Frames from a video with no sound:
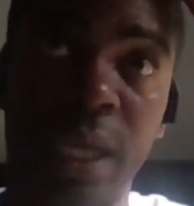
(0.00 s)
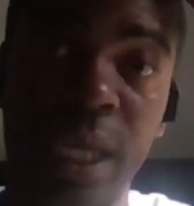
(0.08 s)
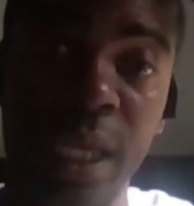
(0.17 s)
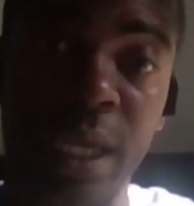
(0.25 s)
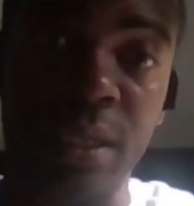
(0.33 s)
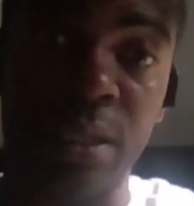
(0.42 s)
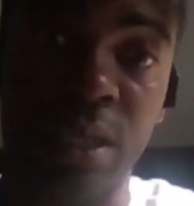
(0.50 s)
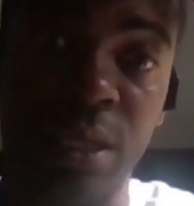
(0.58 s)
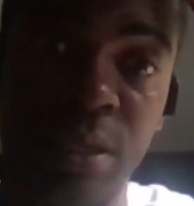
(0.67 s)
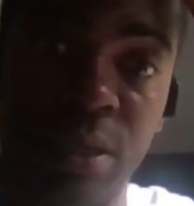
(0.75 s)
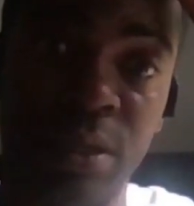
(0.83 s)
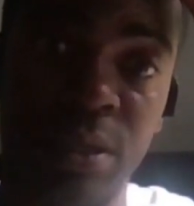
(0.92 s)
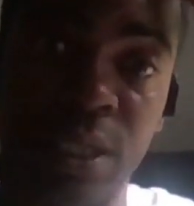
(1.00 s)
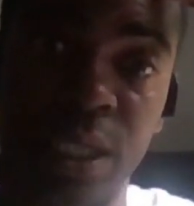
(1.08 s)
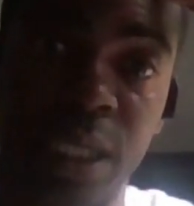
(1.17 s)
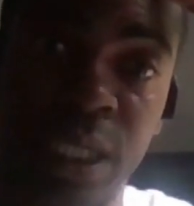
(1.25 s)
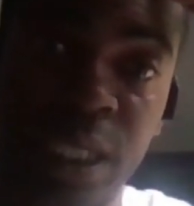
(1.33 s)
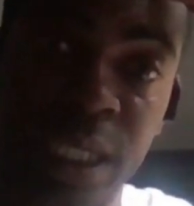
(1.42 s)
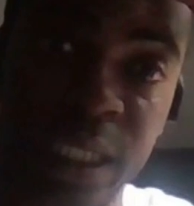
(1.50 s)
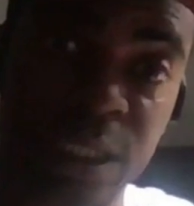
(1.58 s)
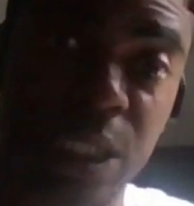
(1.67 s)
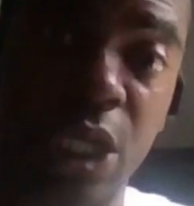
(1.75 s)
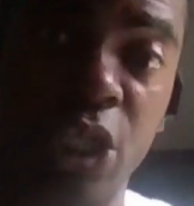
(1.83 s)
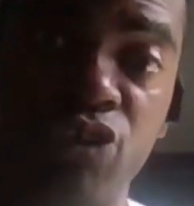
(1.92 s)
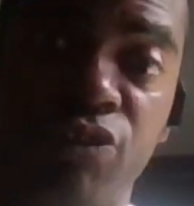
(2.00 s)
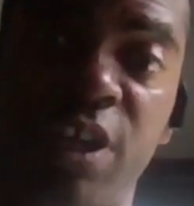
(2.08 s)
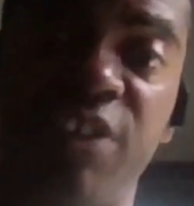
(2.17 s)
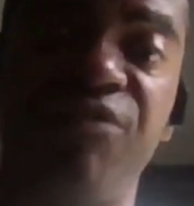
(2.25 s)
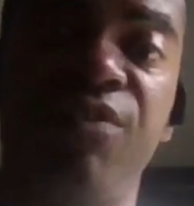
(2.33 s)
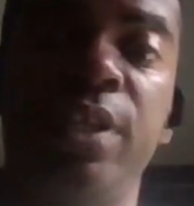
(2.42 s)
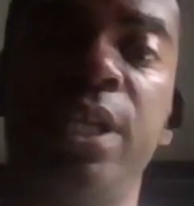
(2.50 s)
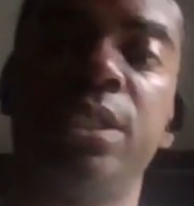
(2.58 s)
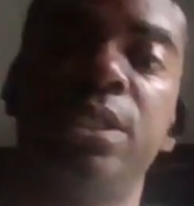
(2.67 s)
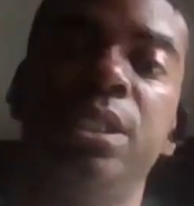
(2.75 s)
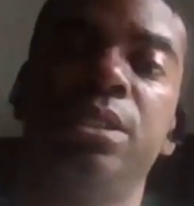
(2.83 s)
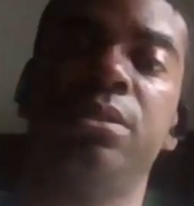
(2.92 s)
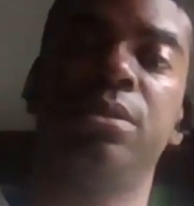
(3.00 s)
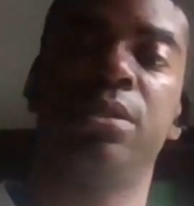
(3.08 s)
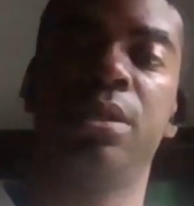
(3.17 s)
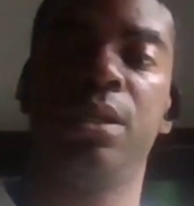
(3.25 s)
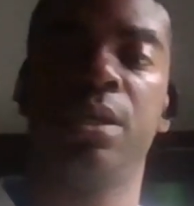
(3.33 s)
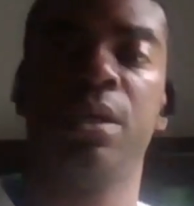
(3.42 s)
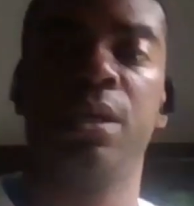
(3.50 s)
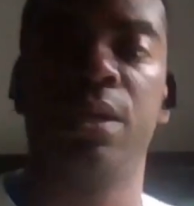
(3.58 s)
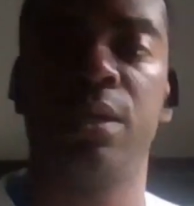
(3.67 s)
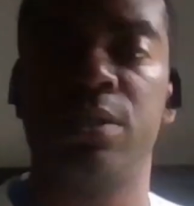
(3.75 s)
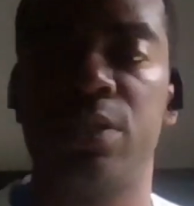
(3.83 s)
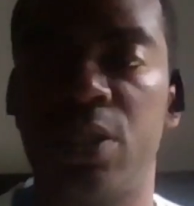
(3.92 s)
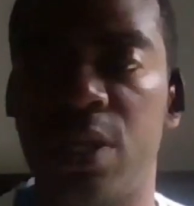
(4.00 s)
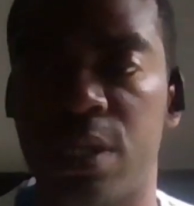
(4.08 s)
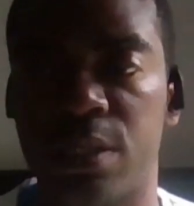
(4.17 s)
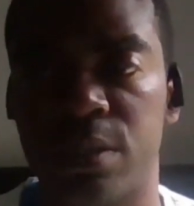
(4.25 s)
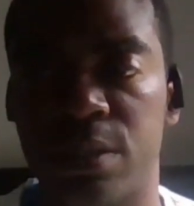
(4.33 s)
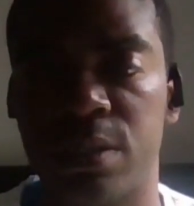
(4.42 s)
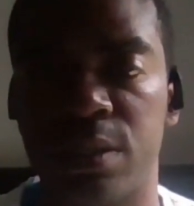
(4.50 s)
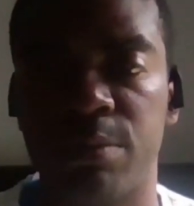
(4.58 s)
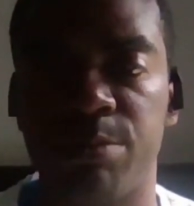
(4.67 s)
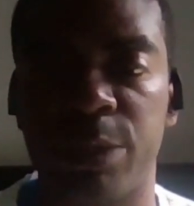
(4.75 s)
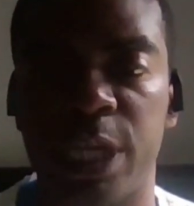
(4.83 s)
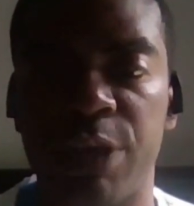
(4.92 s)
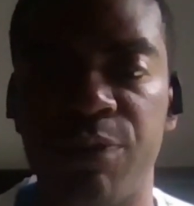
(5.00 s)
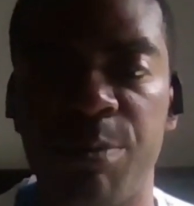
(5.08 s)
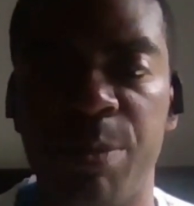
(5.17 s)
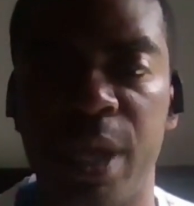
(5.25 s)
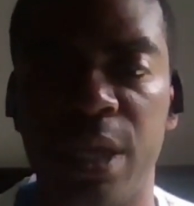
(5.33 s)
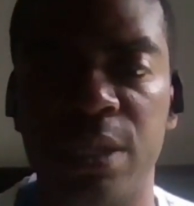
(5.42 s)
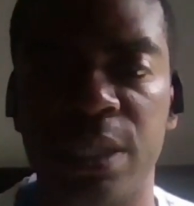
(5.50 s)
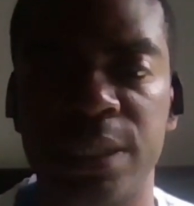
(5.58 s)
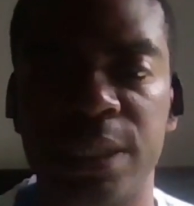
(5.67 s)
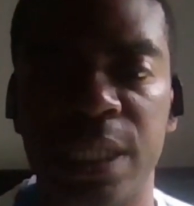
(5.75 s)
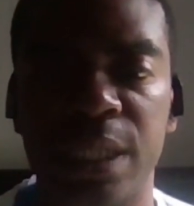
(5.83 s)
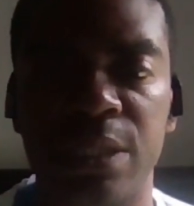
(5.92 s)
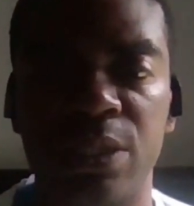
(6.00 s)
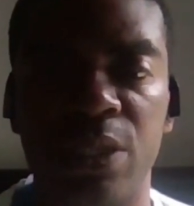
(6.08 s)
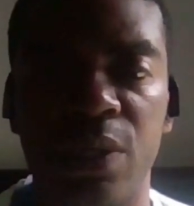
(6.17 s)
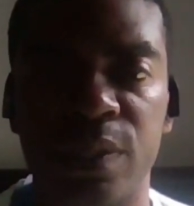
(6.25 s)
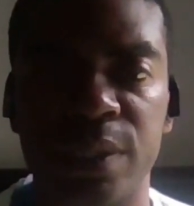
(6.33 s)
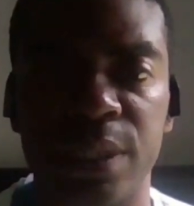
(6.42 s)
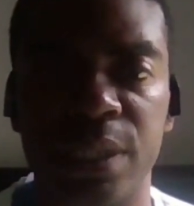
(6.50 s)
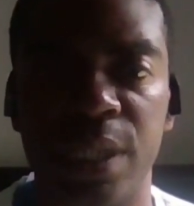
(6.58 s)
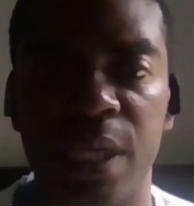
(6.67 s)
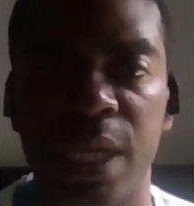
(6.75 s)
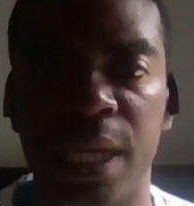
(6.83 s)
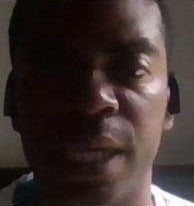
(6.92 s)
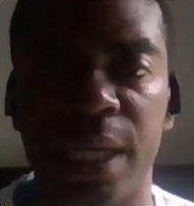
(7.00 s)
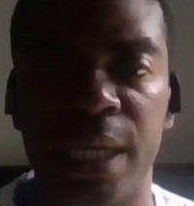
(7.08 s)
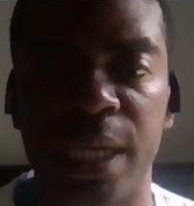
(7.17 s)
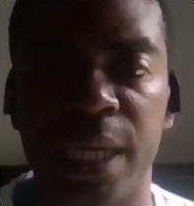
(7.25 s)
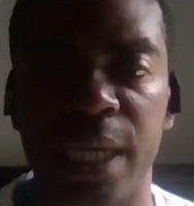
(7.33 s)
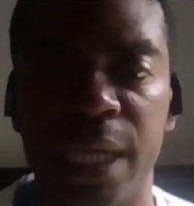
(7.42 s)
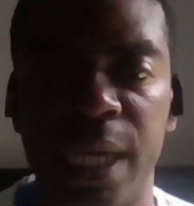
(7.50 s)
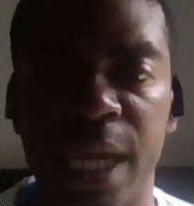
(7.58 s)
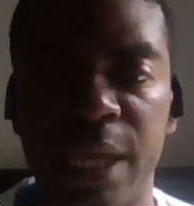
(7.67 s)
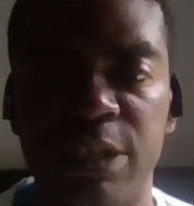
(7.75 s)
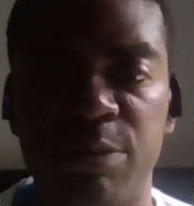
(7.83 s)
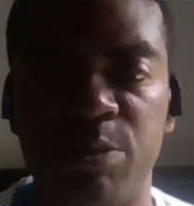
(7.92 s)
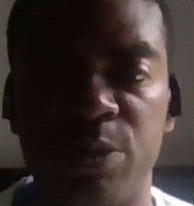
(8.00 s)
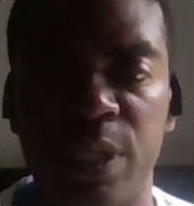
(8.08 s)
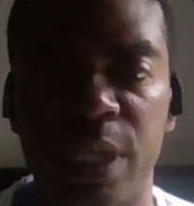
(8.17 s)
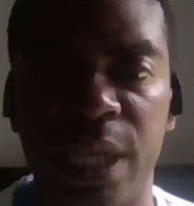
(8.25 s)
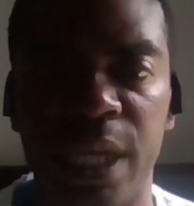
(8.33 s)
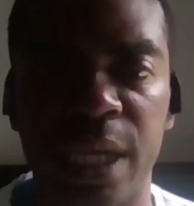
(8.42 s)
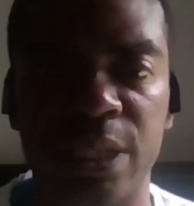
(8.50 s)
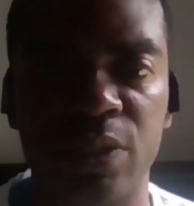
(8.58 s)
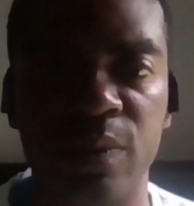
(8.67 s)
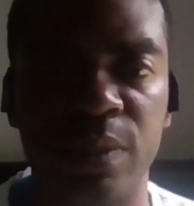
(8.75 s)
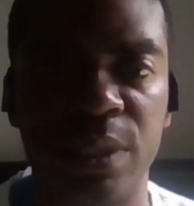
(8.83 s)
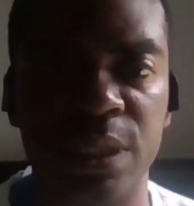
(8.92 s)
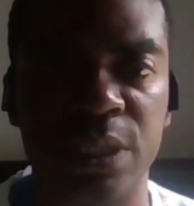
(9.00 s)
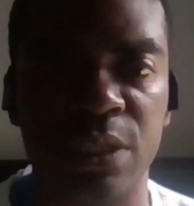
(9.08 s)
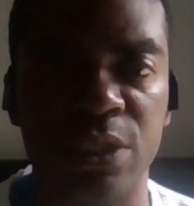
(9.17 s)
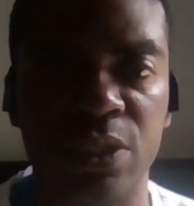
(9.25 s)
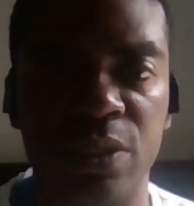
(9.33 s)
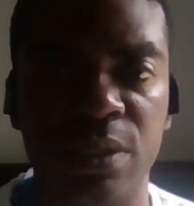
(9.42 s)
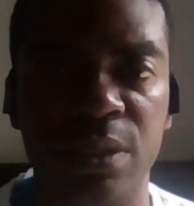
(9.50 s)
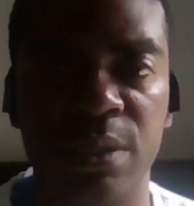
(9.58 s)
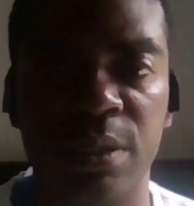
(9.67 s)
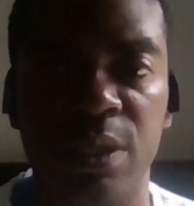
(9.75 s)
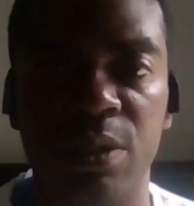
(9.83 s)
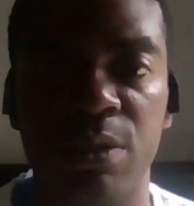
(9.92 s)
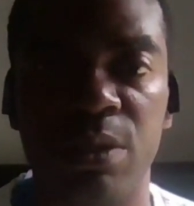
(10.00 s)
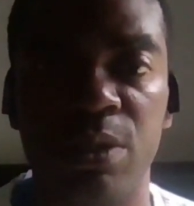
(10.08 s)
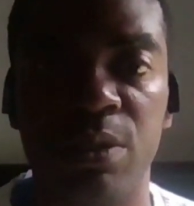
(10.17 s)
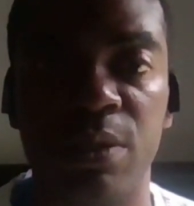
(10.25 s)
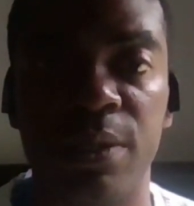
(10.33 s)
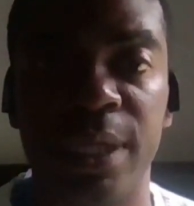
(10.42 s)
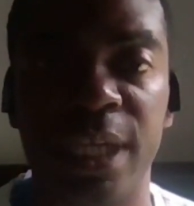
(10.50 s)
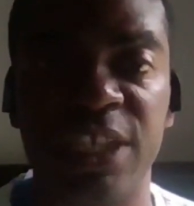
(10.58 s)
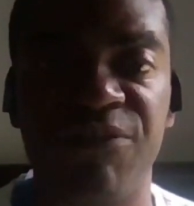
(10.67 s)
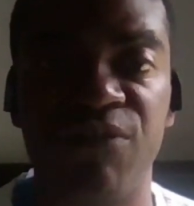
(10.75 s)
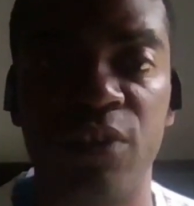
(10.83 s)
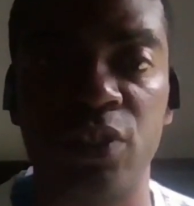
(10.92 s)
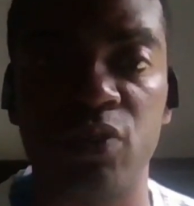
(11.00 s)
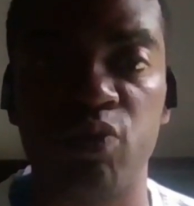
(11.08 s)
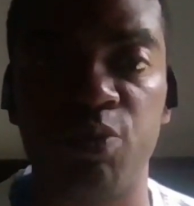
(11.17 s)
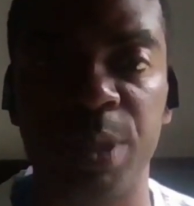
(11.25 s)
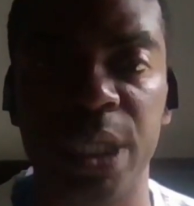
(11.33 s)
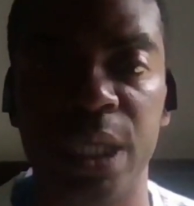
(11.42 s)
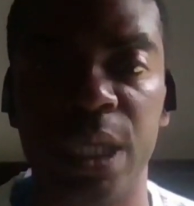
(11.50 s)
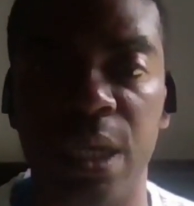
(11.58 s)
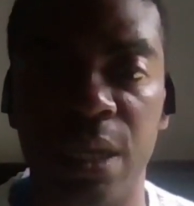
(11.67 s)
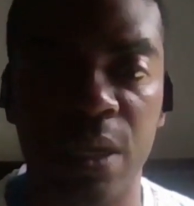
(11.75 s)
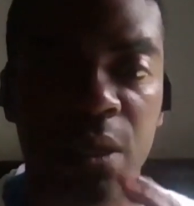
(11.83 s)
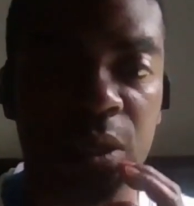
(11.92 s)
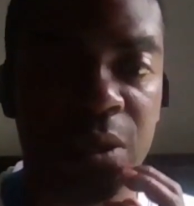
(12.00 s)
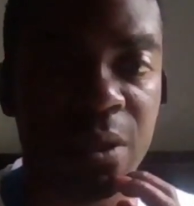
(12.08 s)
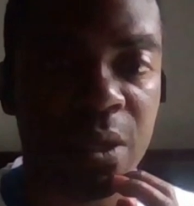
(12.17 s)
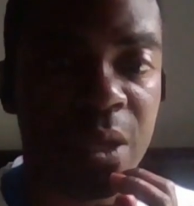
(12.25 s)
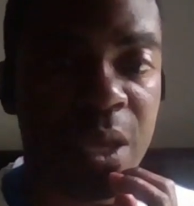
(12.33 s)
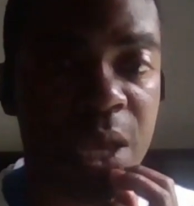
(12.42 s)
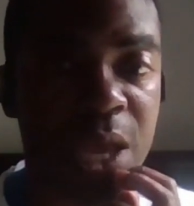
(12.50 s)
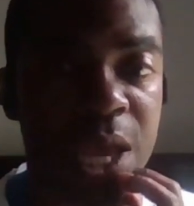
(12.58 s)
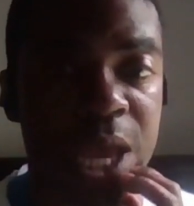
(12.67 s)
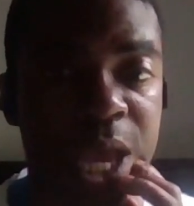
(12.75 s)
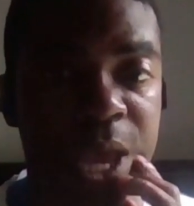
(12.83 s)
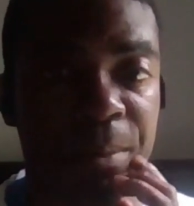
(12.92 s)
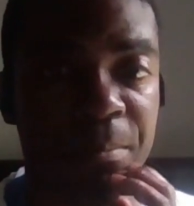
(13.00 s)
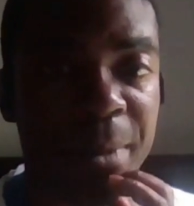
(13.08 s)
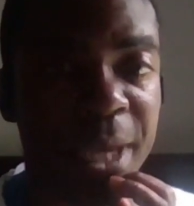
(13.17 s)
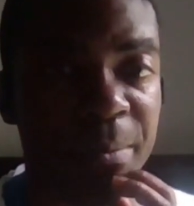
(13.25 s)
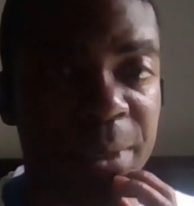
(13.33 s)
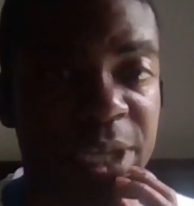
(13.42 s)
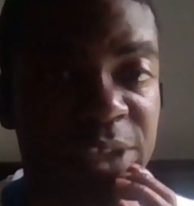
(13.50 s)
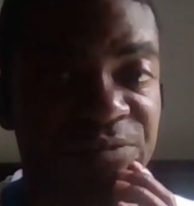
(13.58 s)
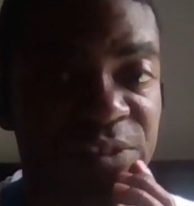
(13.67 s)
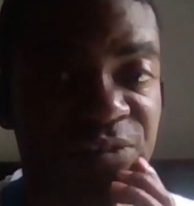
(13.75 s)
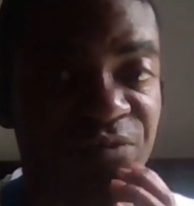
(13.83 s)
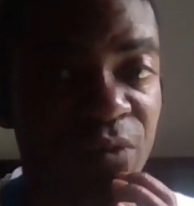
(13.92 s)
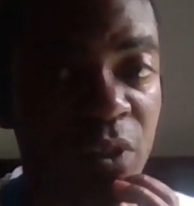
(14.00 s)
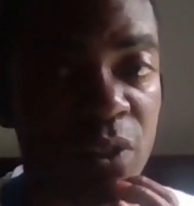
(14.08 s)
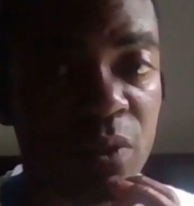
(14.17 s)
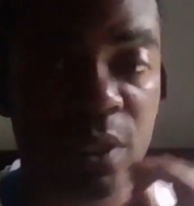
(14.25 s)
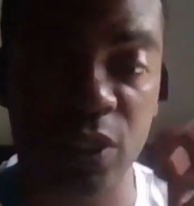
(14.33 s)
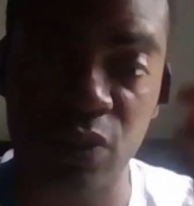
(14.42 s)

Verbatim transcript: and his contract for next season. So look, David Payne II knows it. He had he had to do this concern. His future will be maybe for the future in